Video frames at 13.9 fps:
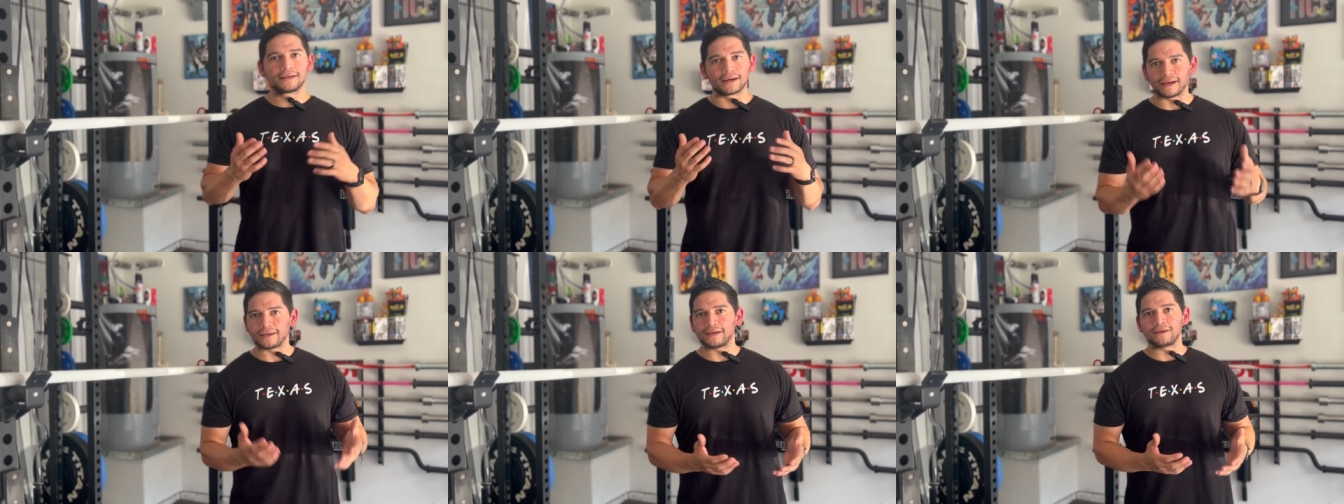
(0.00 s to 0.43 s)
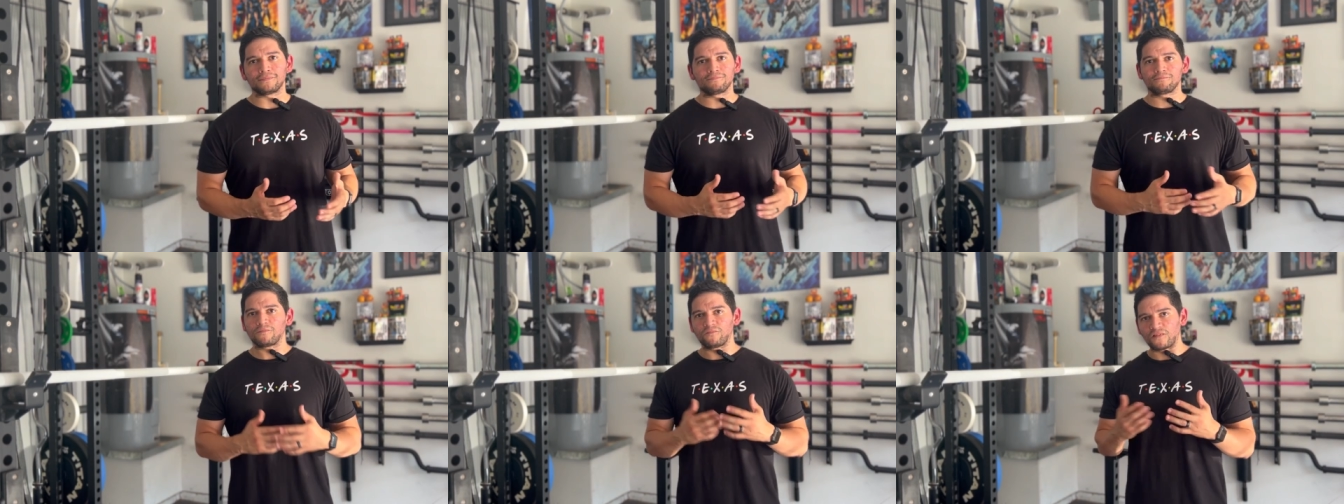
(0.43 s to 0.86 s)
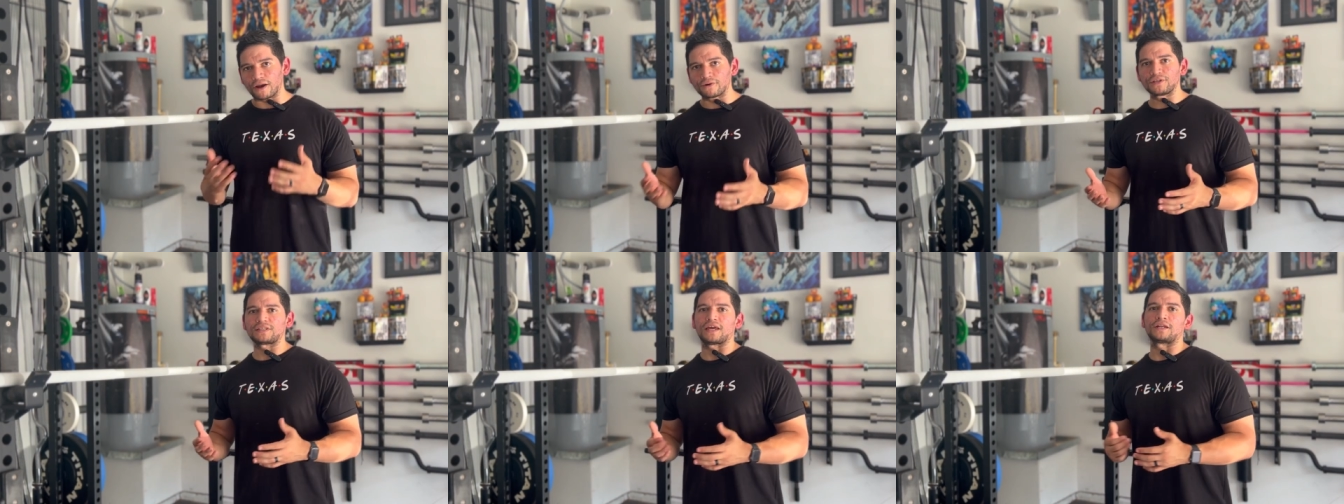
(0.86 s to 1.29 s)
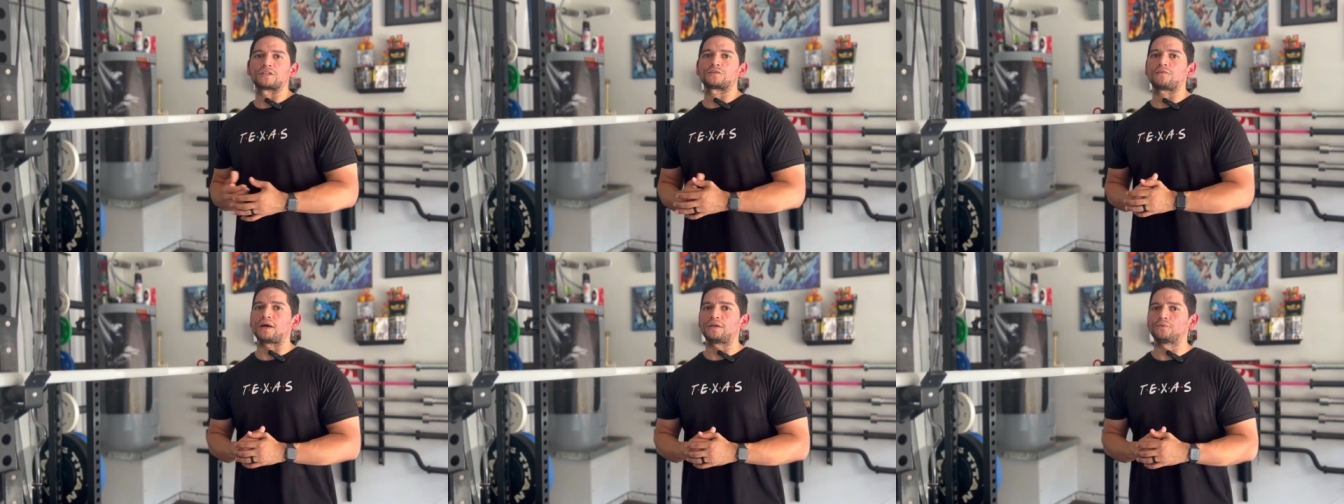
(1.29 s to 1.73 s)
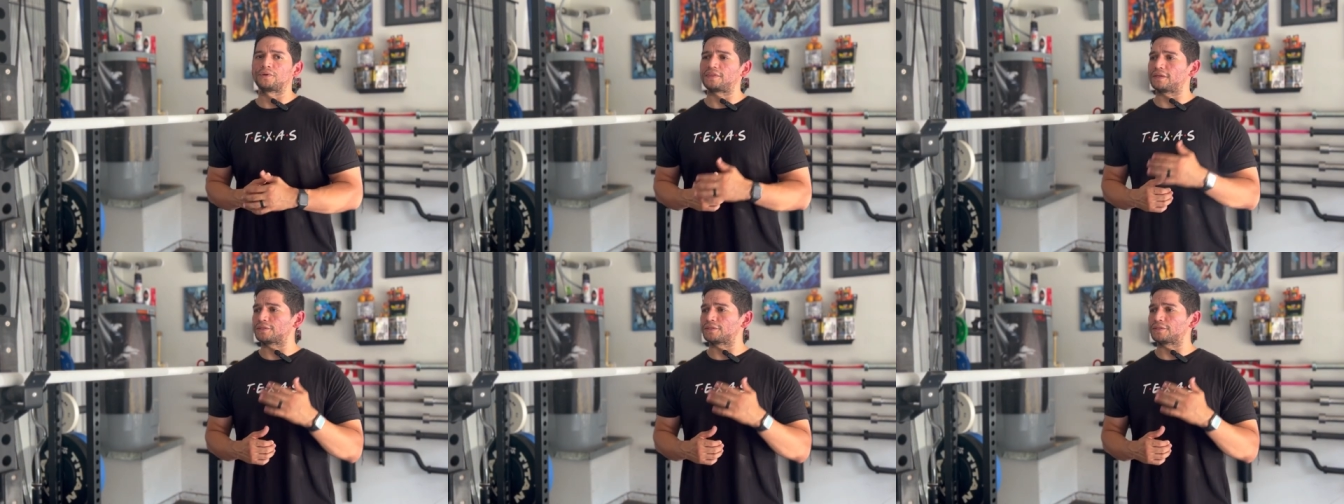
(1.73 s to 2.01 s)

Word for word: I am very satisfied with a